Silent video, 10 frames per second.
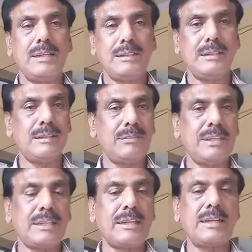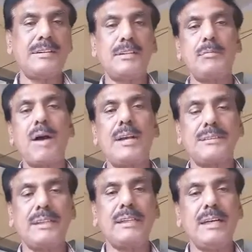this when a current is
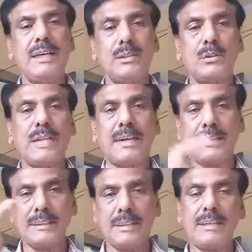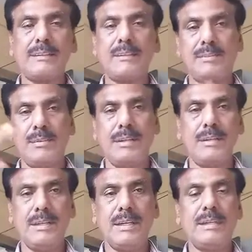passing, so that has an electric
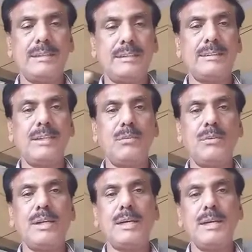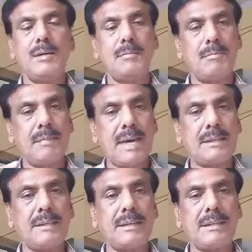field. The same way
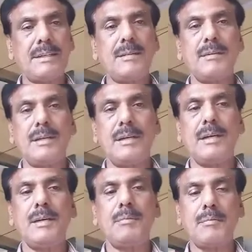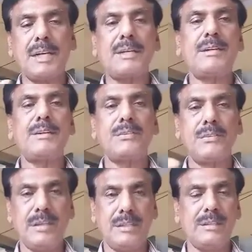magnet has a magnetic
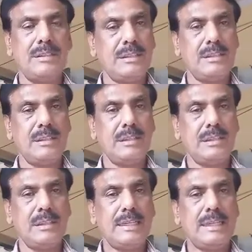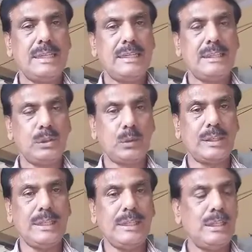field.
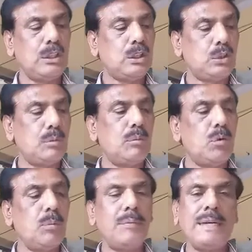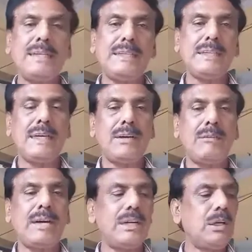Okay. So movement,
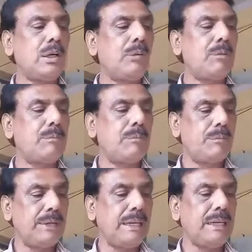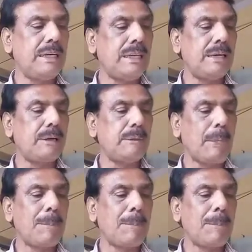when it will bring a